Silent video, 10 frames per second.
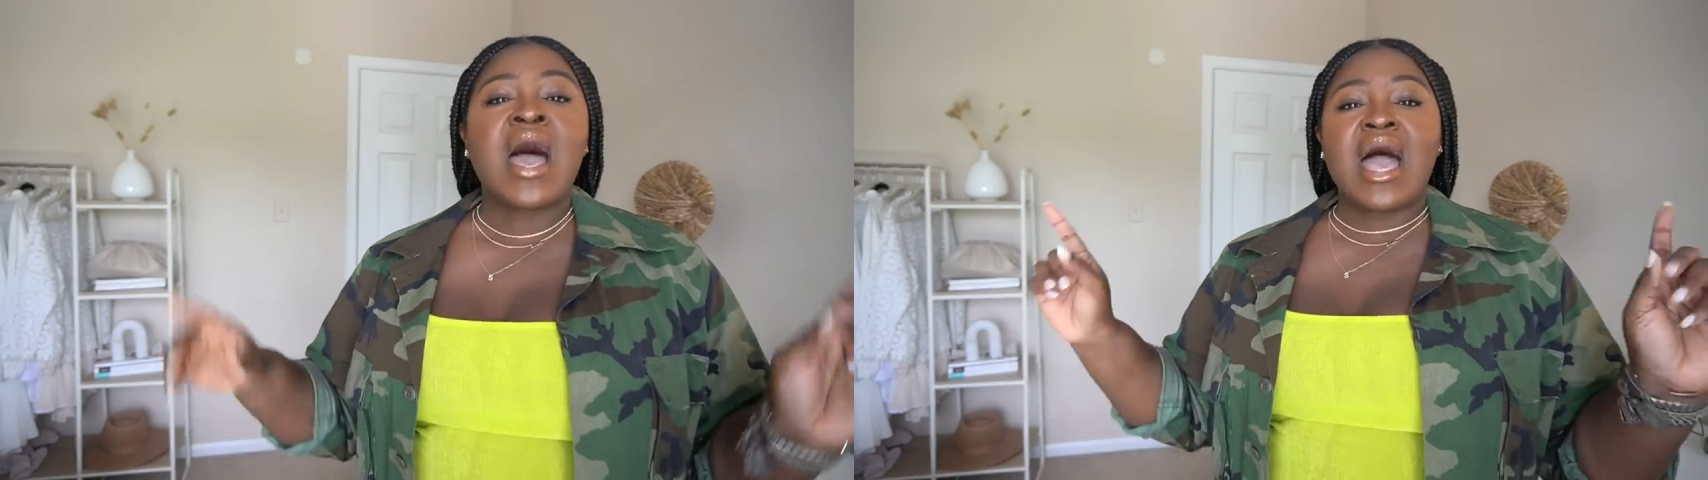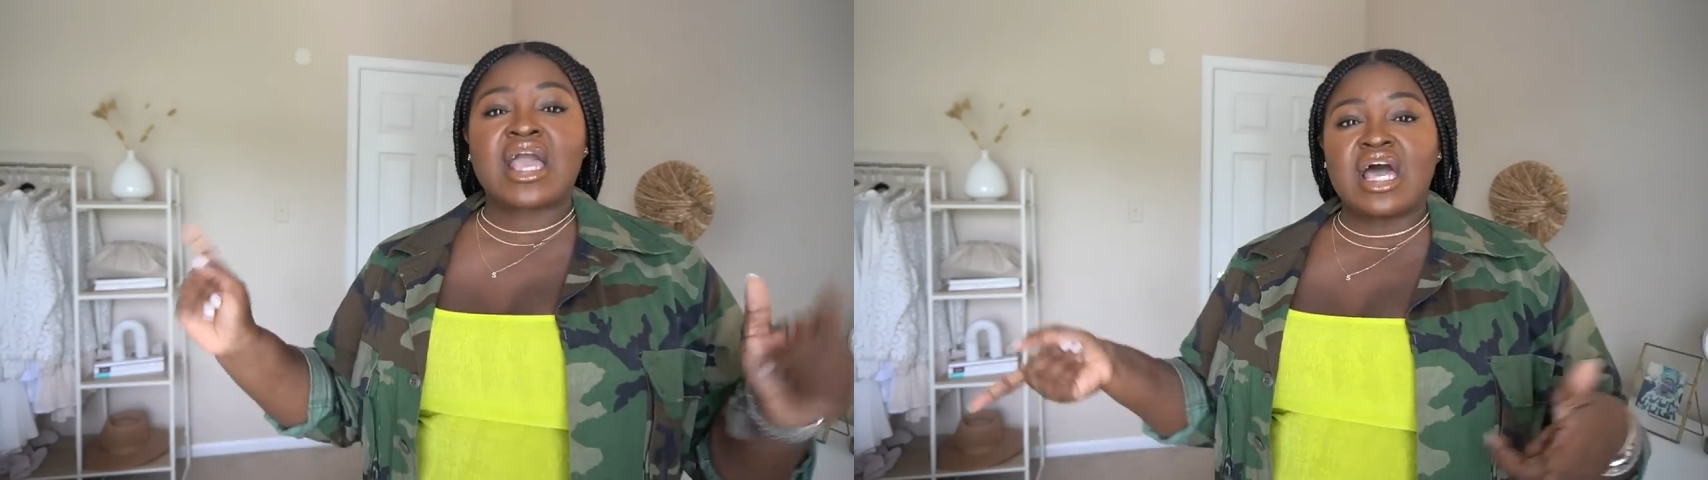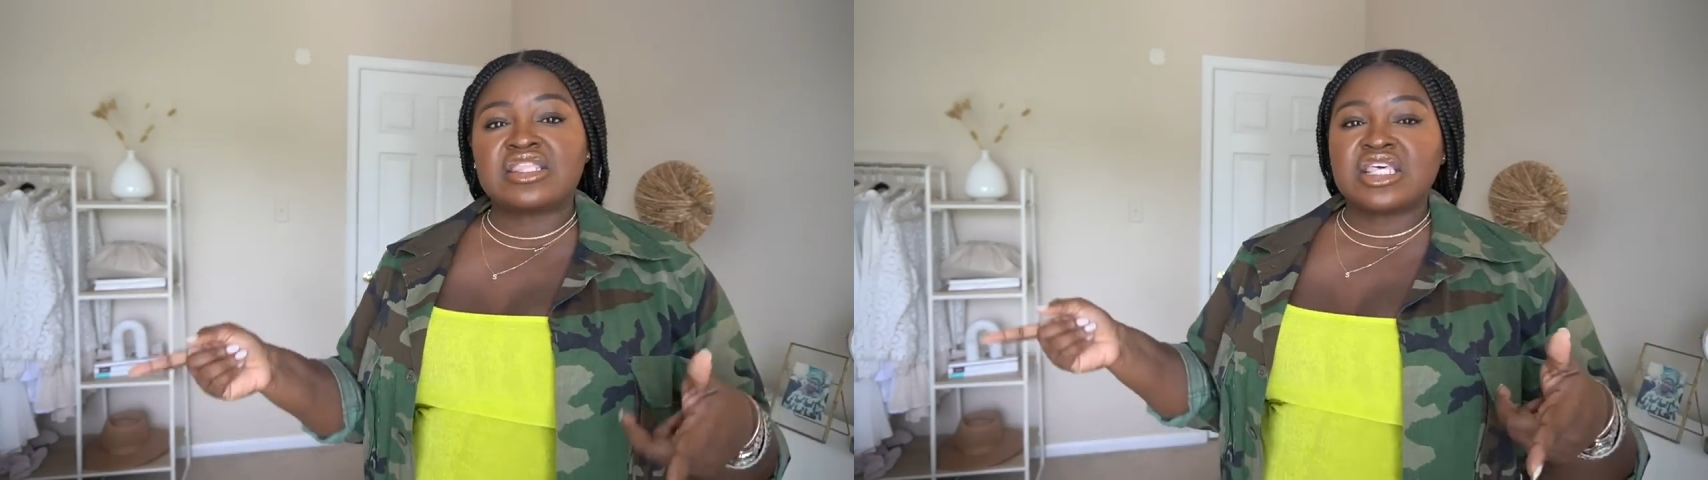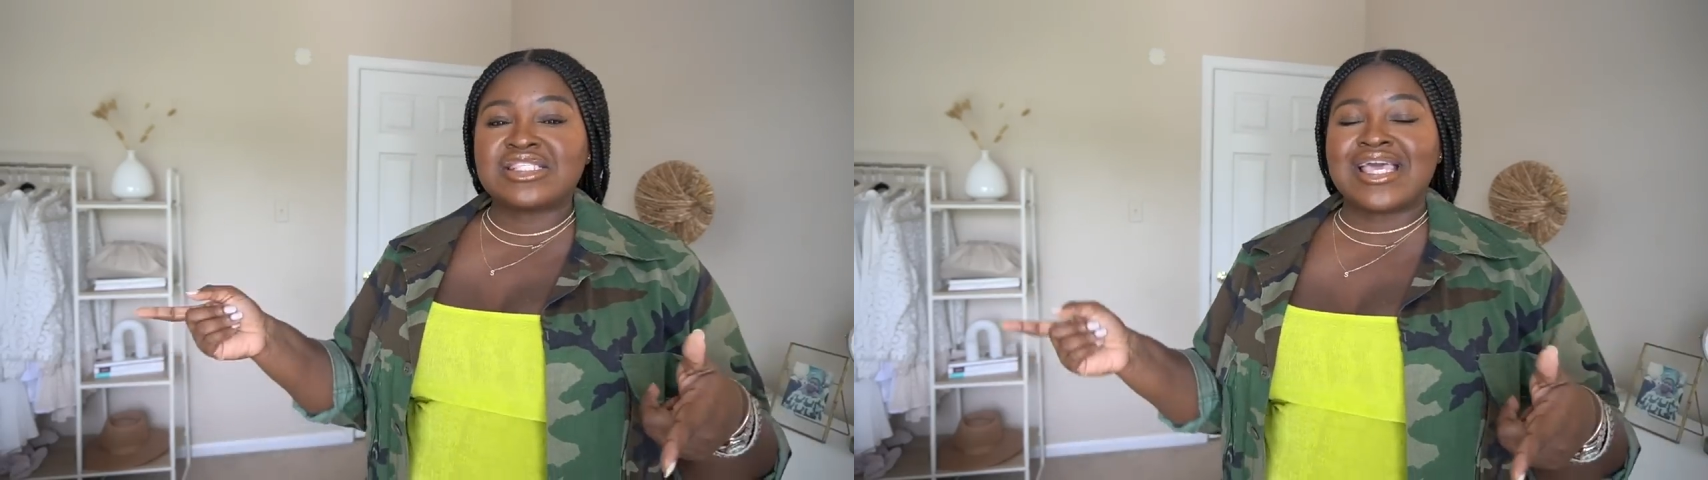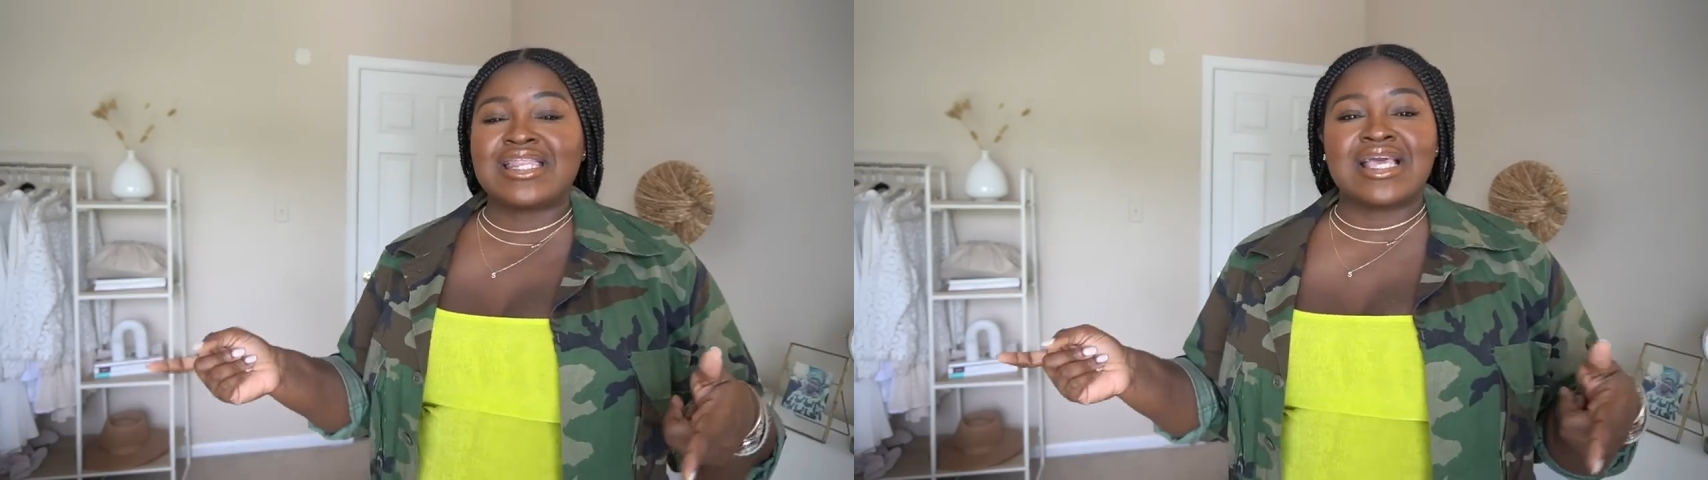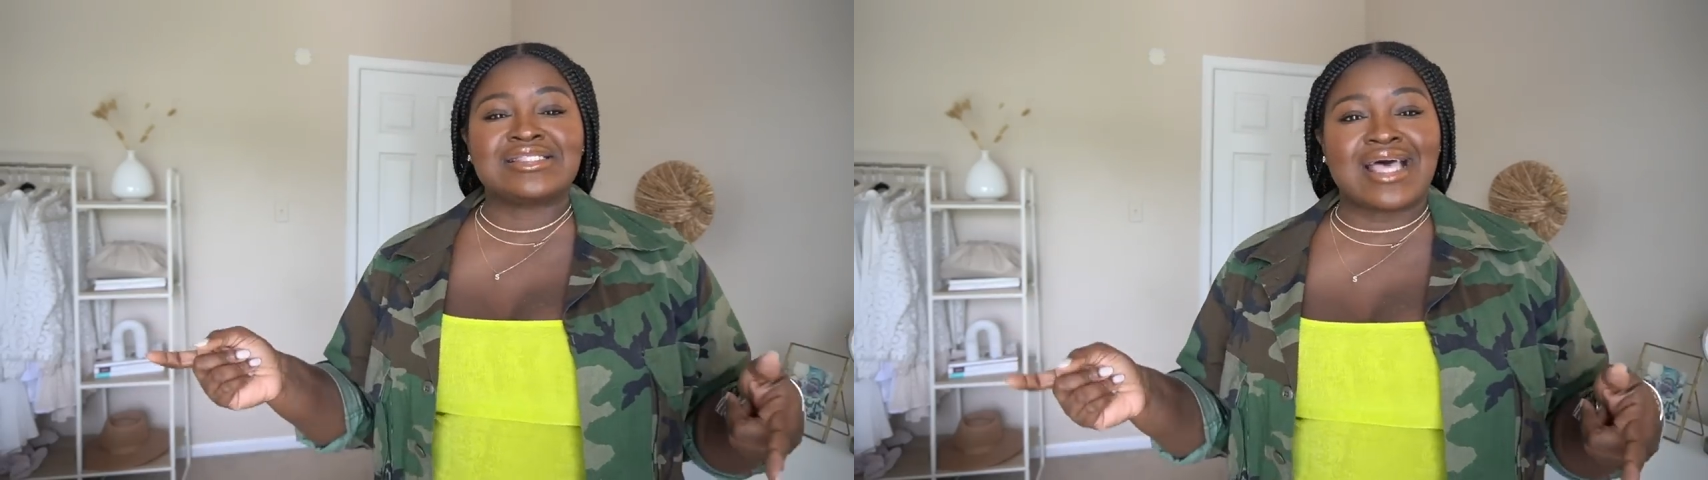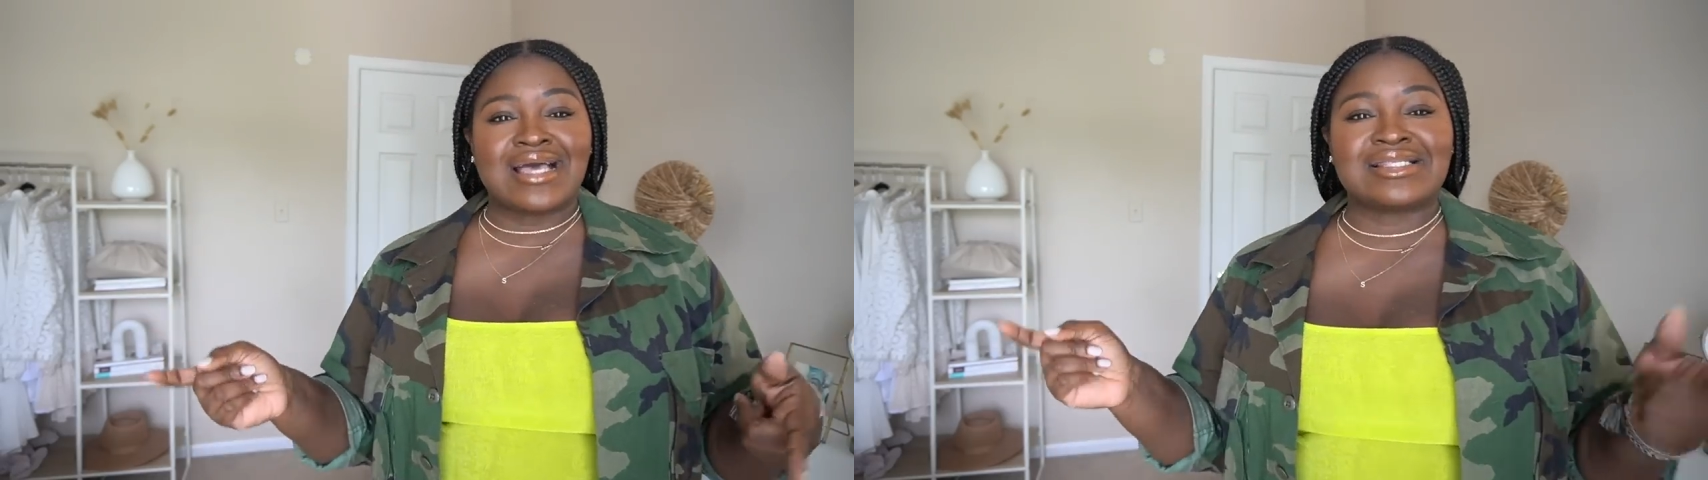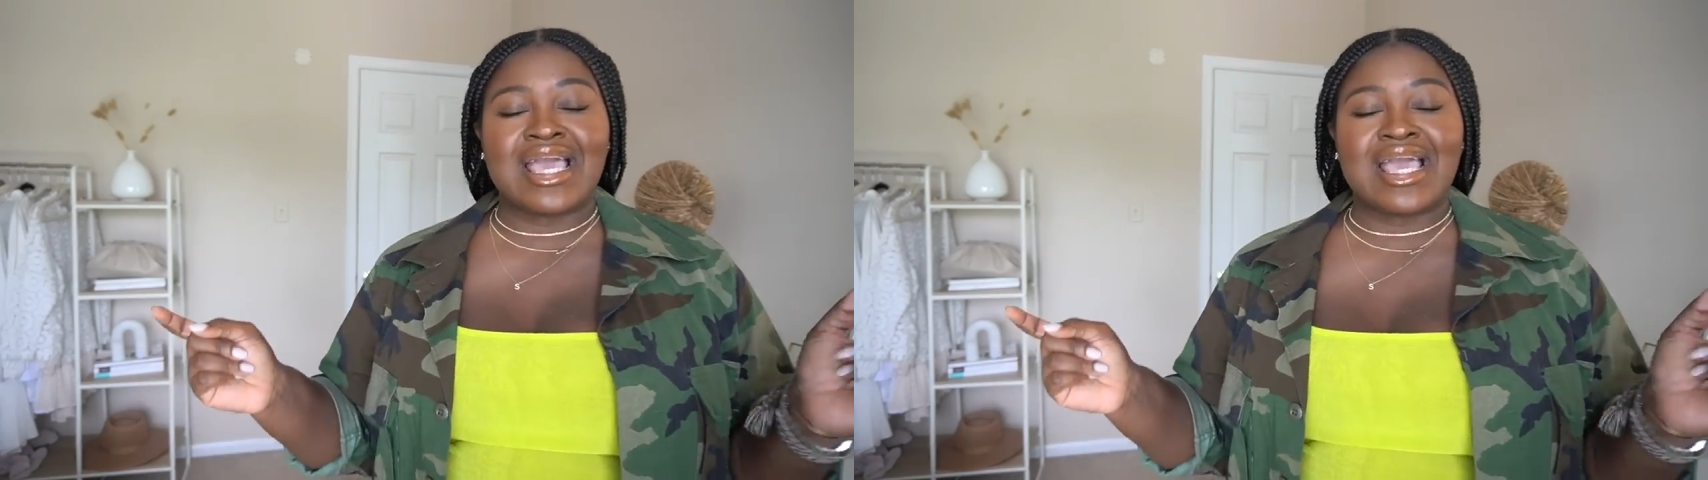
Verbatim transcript: I got this in a size